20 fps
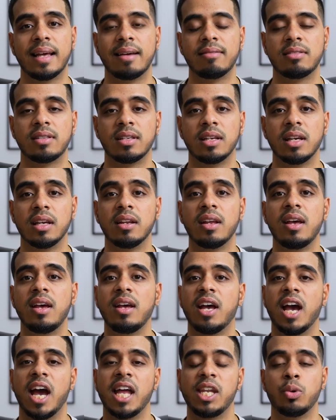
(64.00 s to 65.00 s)
life scene
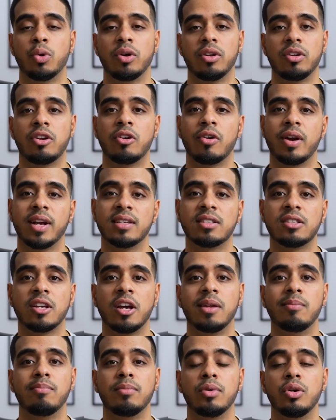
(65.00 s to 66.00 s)
and you want to create a
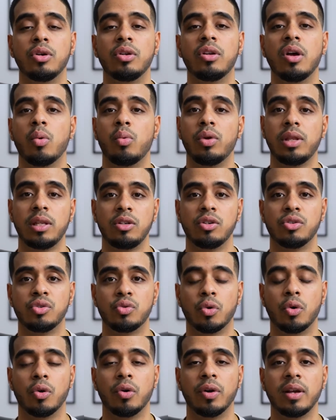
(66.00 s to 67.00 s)
certain mood within your
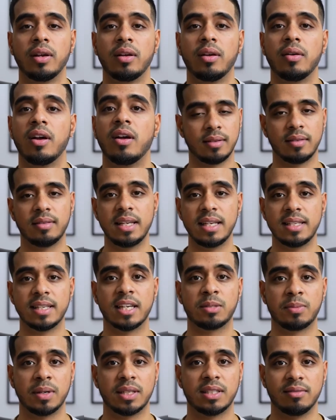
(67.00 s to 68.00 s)
drawing. These
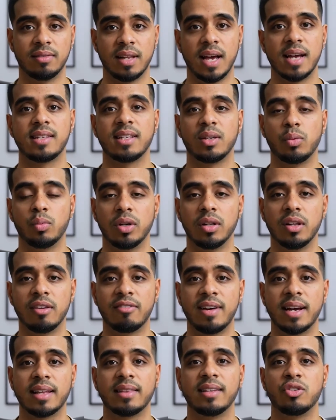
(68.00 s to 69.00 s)
aspects of lighting will
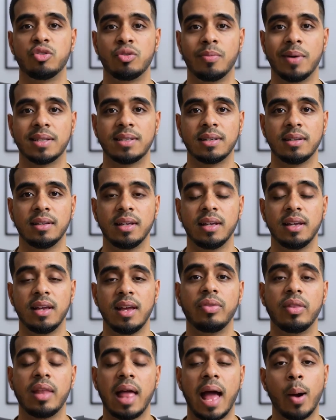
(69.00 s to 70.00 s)
affect this dramatically.
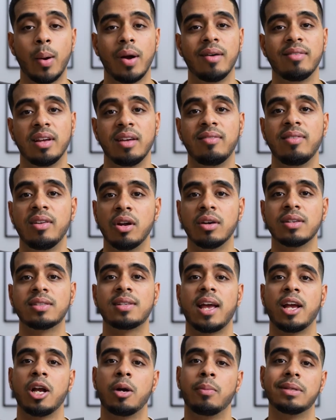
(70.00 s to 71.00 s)
However, if you're not
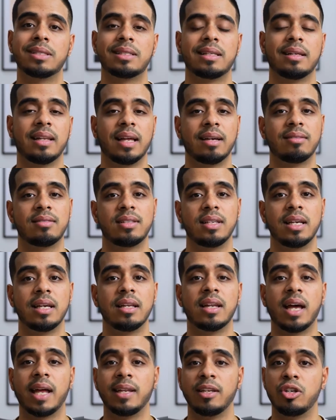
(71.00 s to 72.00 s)
setting up a still life
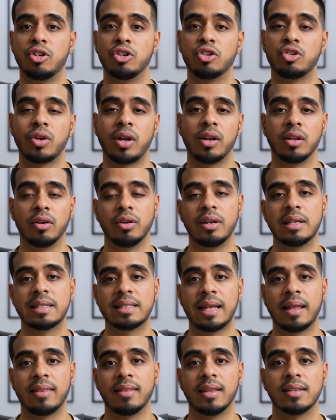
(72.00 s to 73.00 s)
scene and you're just trying to
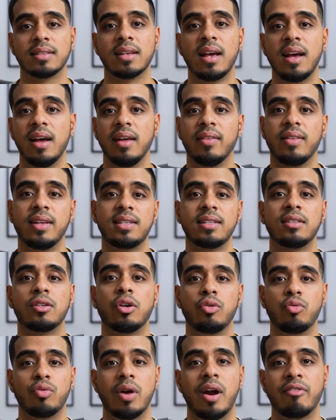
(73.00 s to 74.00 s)
understand this is
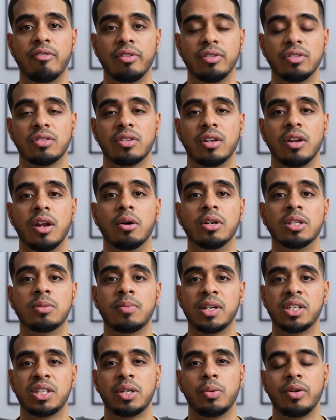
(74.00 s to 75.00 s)
good reference to know,
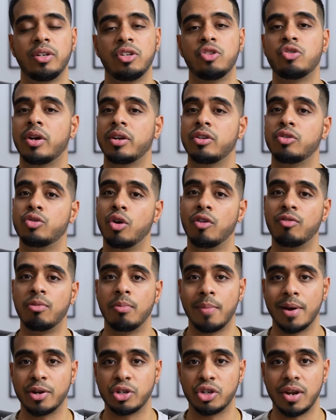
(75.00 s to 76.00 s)
especially when you're trying to draw
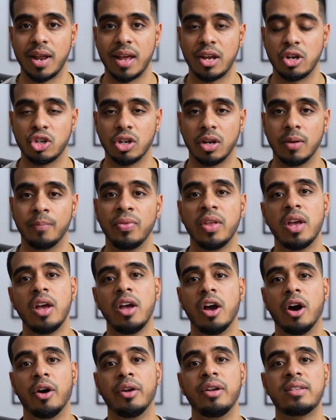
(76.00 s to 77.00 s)
from imagination,
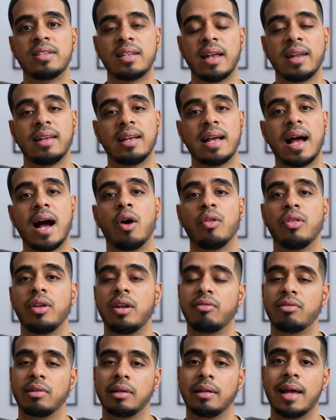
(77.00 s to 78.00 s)
understanding how the
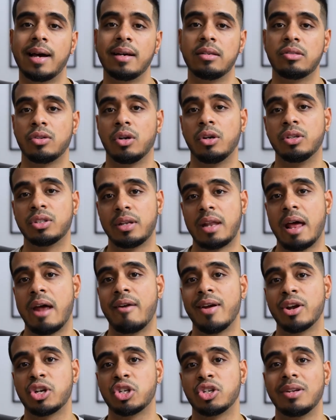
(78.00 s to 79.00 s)
different light source, the
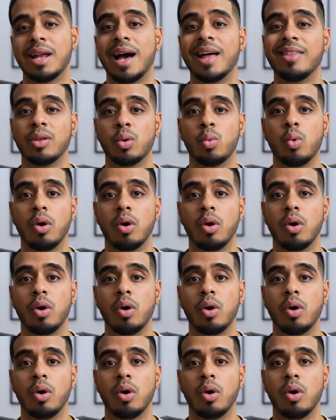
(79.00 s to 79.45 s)
direction and the